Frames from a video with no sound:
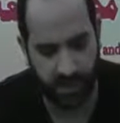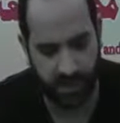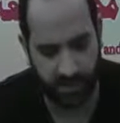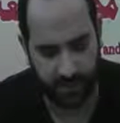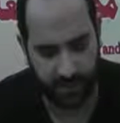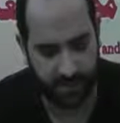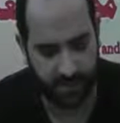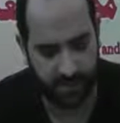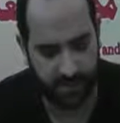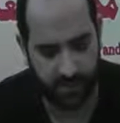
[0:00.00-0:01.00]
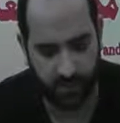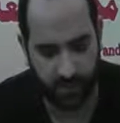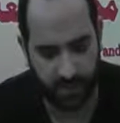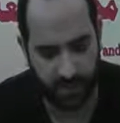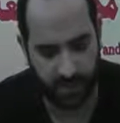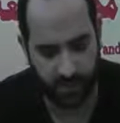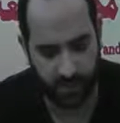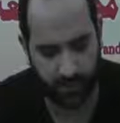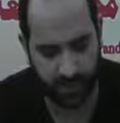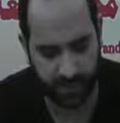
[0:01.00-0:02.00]
Allah said, we
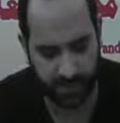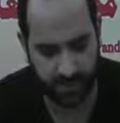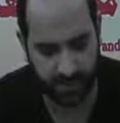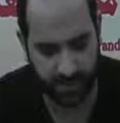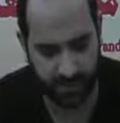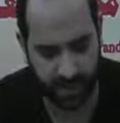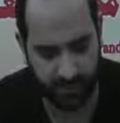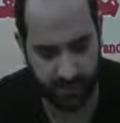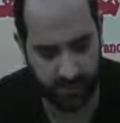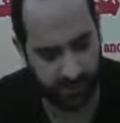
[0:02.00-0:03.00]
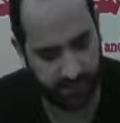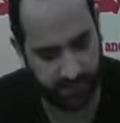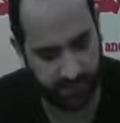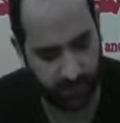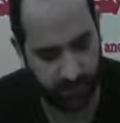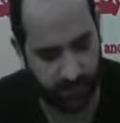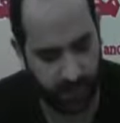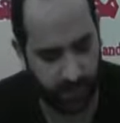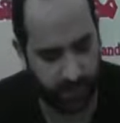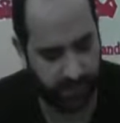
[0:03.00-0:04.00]
graced David with
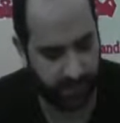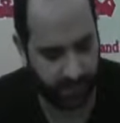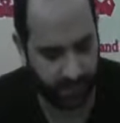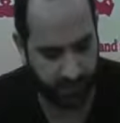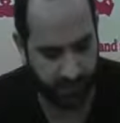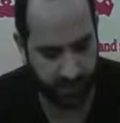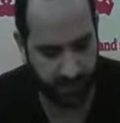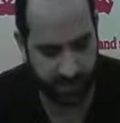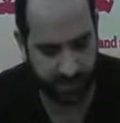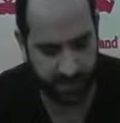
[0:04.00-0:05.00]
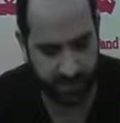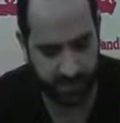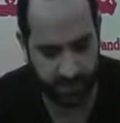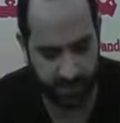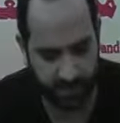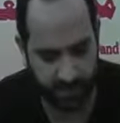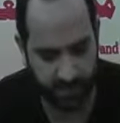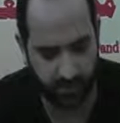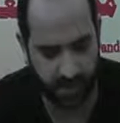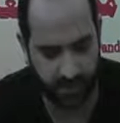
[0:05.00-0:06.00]
our favor. We said, you
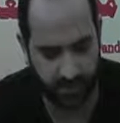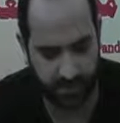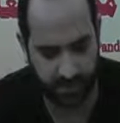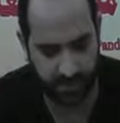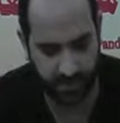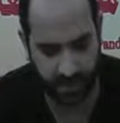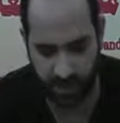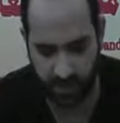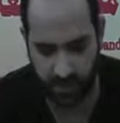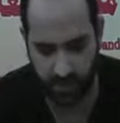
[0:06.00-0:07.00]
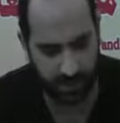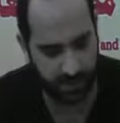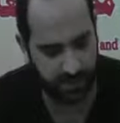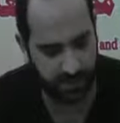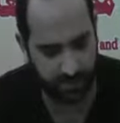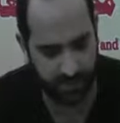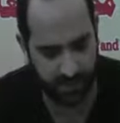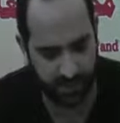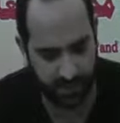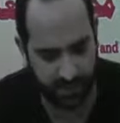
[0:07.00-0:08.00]
mountains echo Allah's
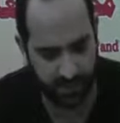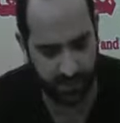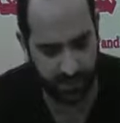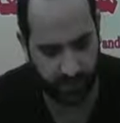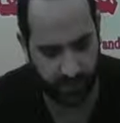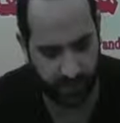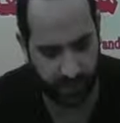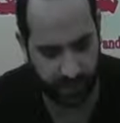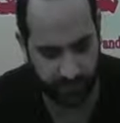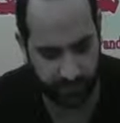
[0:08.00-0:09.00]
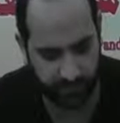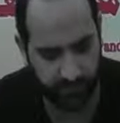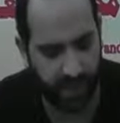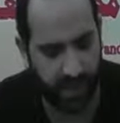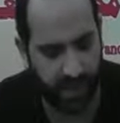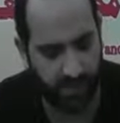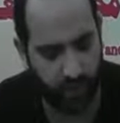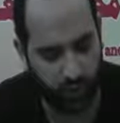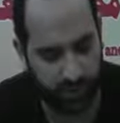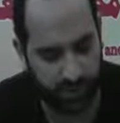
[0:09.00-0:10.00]
praises together with him, and
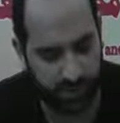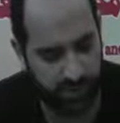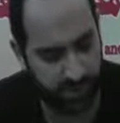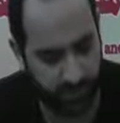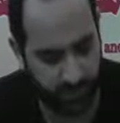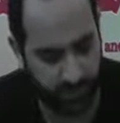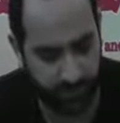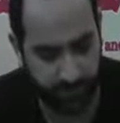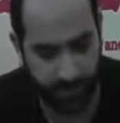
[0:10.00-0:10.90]
you birds too.